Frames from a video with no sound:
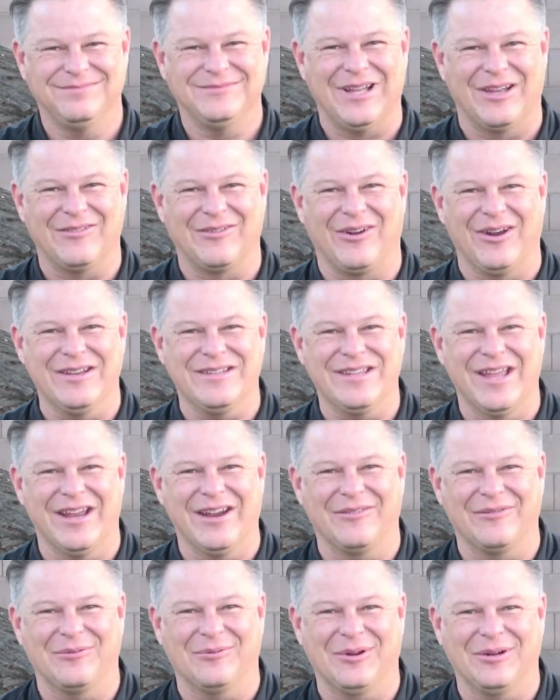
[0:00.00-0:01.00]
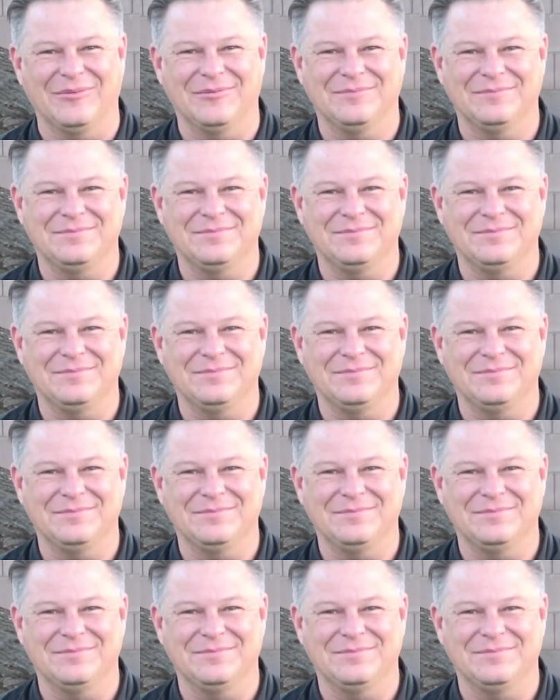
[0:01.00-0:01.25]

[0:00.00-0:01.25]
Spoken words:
Have a great day, everyone.